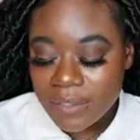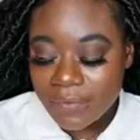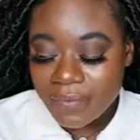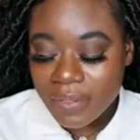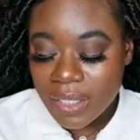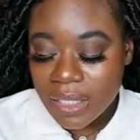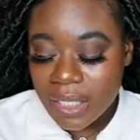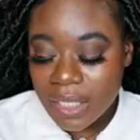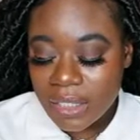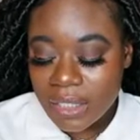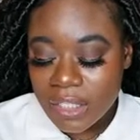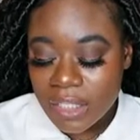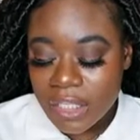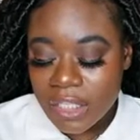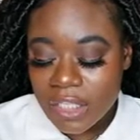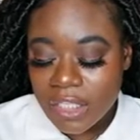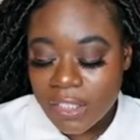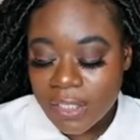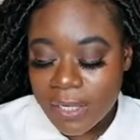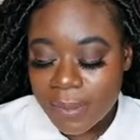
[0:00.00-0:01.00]
of it
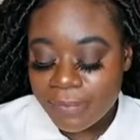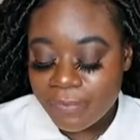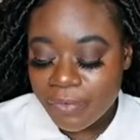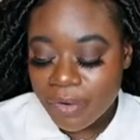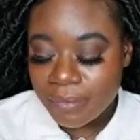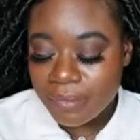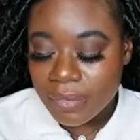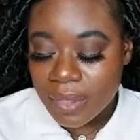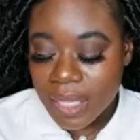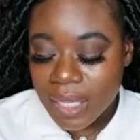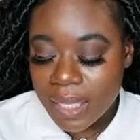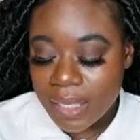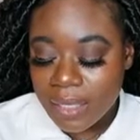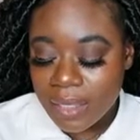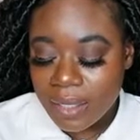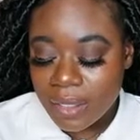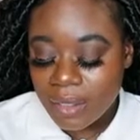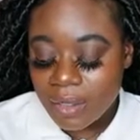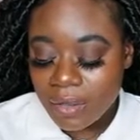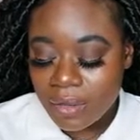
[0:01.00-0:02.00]
did chip from,
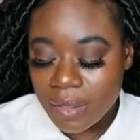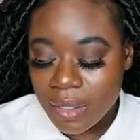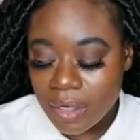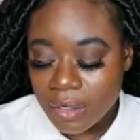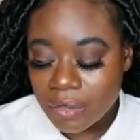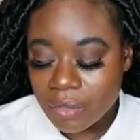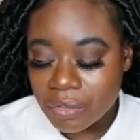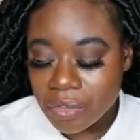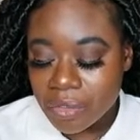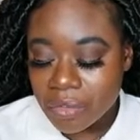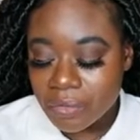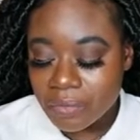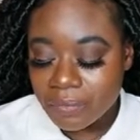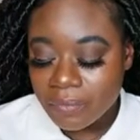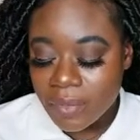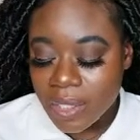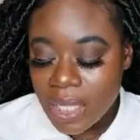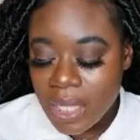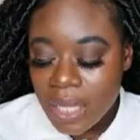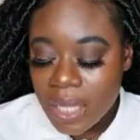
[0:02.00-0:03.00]
like, I don't know.
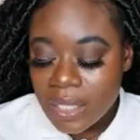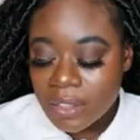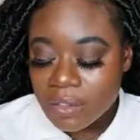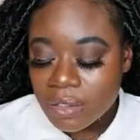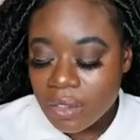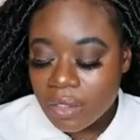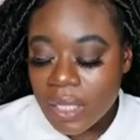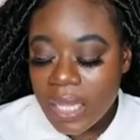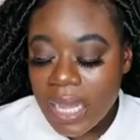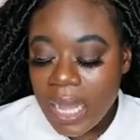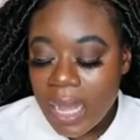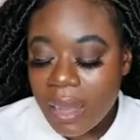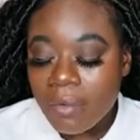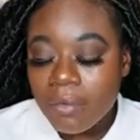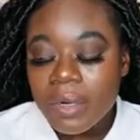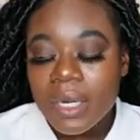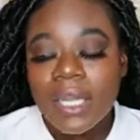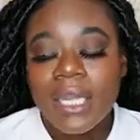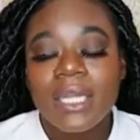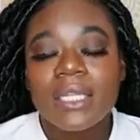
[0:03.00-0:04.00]
So, like, I
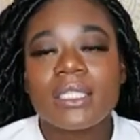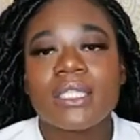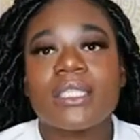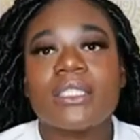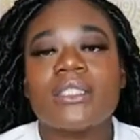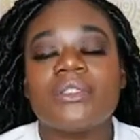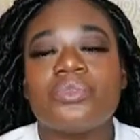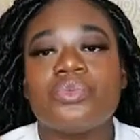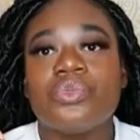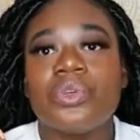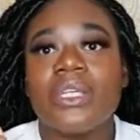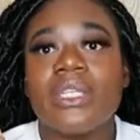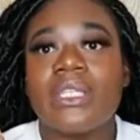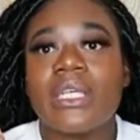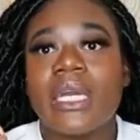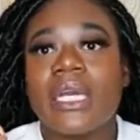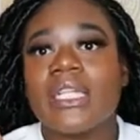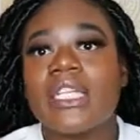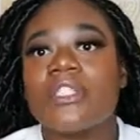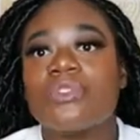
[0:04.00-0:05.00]
want to get this
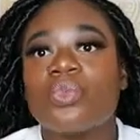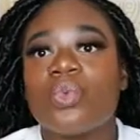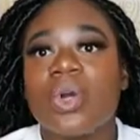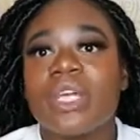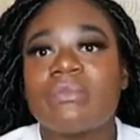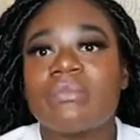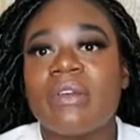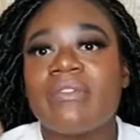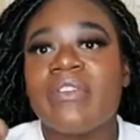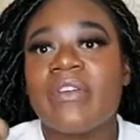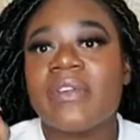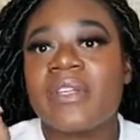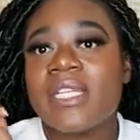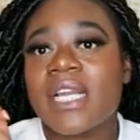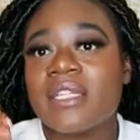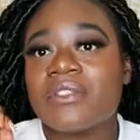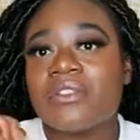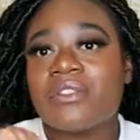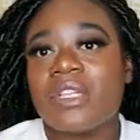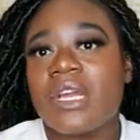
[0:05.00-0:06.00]
redone. This was my favorite
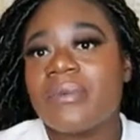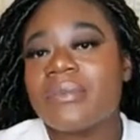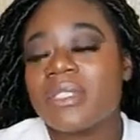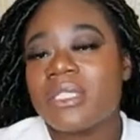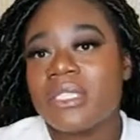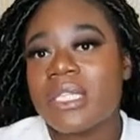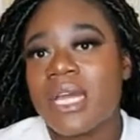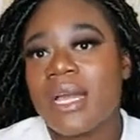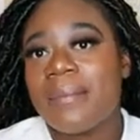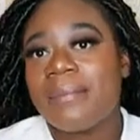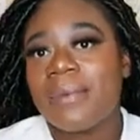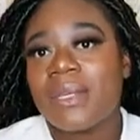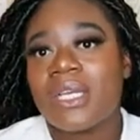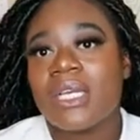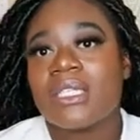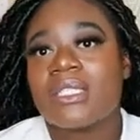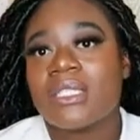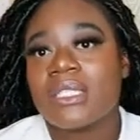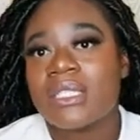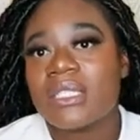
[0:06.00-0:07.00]
tattoo. Now it's not,
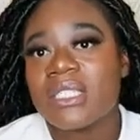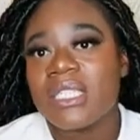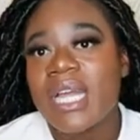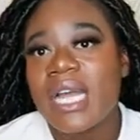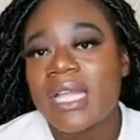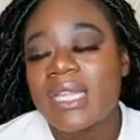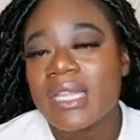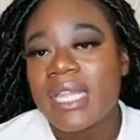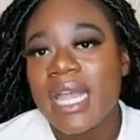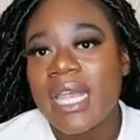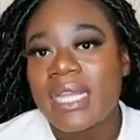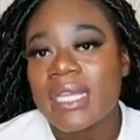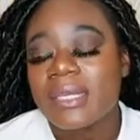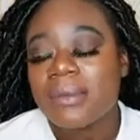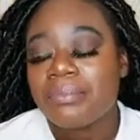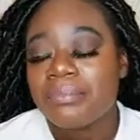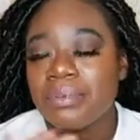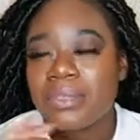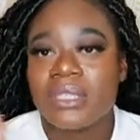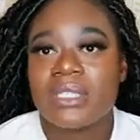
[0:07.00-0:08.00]
because it's not, like,
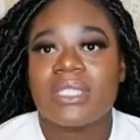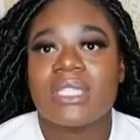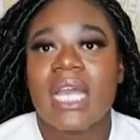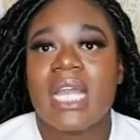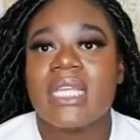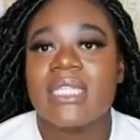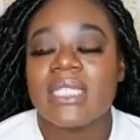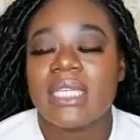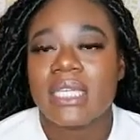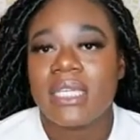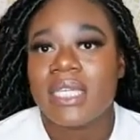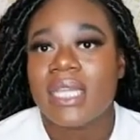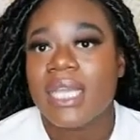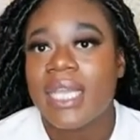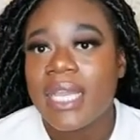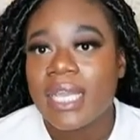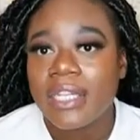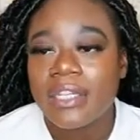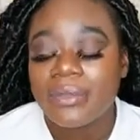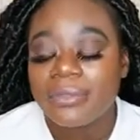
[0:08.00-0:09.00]
precise and
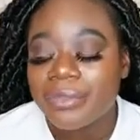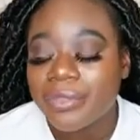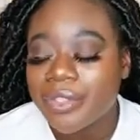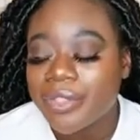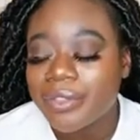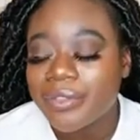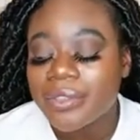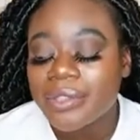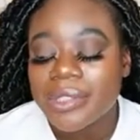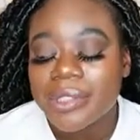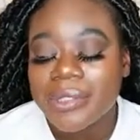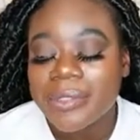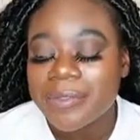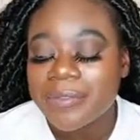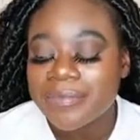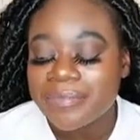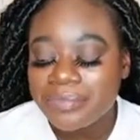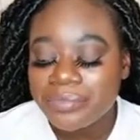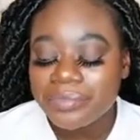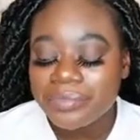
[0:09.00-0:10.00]
neat anymore. So,